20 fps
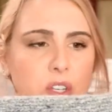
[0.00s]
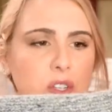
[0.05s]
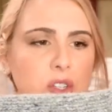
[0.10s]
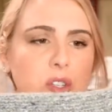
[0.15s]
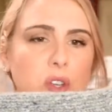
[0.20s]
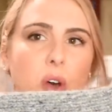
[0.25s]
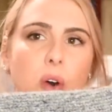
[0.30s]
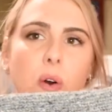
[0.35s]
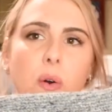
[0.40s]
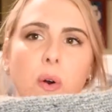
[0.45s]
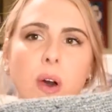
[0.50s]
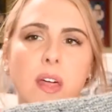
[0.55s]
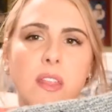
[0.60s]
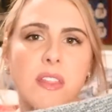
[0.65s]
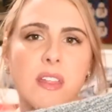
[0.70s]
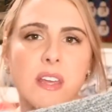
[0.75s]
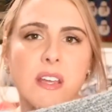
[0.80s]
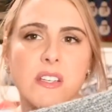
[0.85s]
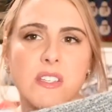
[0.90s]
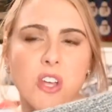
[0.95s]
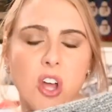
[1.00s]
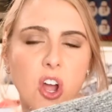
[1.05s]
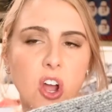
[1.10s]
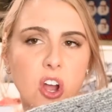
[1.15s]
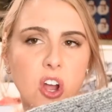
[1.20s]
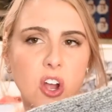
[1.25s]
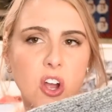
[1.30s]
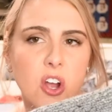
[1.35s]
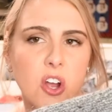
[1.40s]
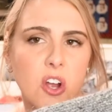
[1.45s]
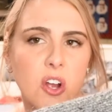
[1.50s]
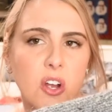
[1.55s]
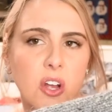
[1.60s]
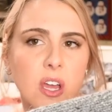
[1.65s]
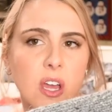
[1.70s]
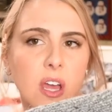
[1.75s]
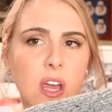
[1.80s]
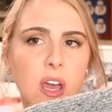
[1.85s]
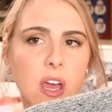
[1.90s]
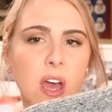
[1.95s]
So these are
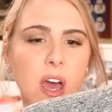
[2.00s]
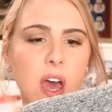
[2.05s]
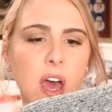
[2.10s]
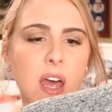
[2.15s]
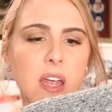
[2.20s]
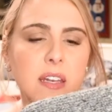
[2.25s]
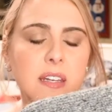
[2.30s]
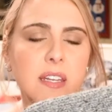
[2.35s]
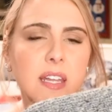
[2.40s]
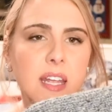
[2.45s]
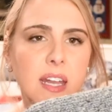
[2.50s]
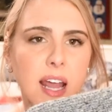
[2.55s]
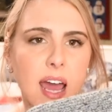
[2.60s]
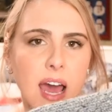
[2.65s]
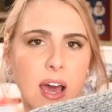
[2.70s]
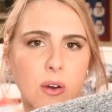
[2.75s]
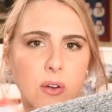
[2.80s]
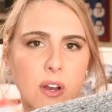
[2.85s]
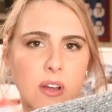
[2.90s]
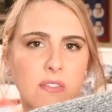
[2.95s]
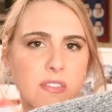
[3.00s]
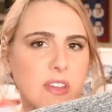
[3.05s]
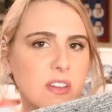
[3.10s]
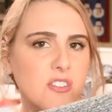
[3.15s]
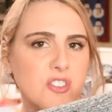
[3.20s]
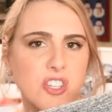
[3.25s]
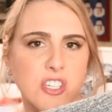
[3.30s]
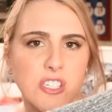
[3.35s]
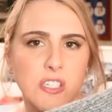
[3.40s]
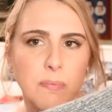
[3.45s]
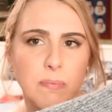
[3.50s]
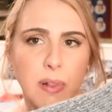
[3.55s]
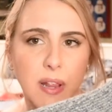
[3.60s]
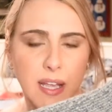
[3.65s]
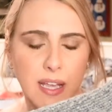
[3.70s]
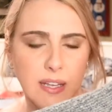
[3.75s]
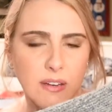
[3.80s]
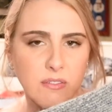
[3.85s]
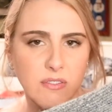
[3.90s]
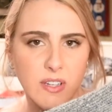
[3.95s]
knit out of, they're just a
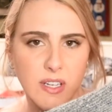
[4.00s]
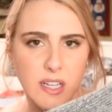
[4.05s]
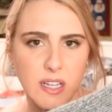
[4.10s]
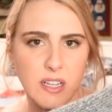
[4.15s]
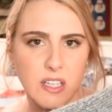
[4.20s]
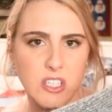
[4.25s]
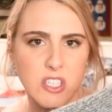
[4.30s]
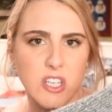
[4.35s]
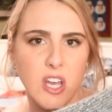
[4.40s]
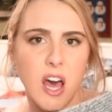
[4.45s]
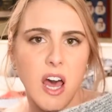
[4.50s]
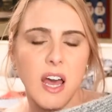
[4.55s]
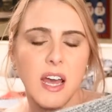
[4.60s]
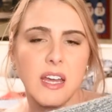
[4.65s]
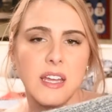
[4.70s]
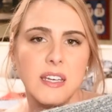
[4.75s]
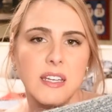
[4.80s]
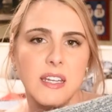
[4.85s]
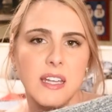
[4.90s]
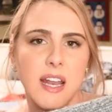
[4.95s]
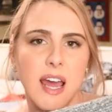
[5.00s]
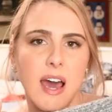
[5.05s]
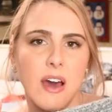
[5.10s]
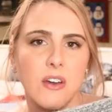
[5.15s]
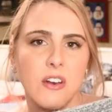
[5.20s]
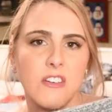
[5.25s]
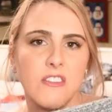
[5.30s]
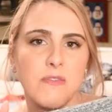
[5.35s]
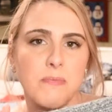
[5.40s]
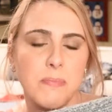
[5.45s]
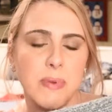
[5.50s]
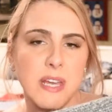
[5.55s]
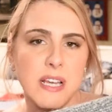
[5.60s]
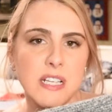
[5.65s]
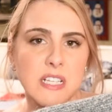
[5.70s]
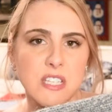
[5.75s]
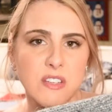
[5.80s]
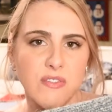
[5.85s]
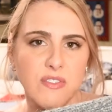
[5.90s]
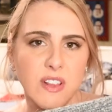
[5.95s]
plain vanilla sock knit out of
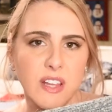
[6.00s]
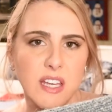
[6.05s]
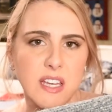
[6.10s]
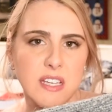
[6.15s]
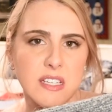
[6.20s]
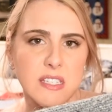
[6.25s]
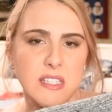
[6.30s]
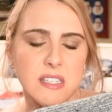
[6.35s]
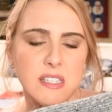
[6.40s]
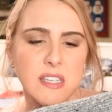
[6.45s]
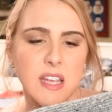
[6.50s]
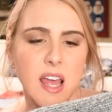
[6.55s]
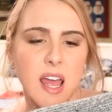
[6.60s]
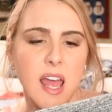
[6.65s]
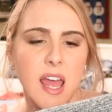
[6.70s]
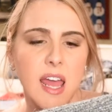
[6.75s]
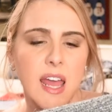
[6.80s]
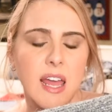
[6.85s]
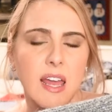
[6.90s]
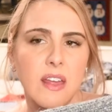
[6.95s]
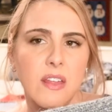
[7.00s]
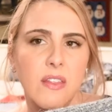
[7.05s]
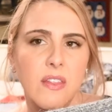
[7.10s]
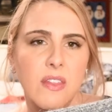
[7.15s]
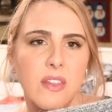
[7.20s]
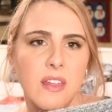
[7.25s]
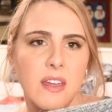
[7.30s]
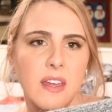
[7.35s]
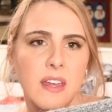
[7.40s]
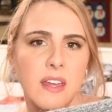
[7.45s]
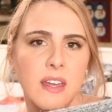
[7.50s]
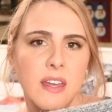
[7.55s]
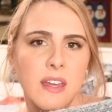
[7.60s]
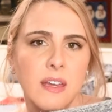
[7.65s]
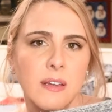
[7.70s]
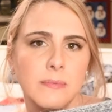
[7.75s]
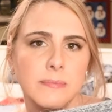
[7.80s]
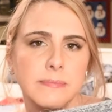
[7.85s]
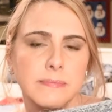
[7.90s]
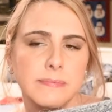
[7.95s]
Peace Fleece in
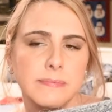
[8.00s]
the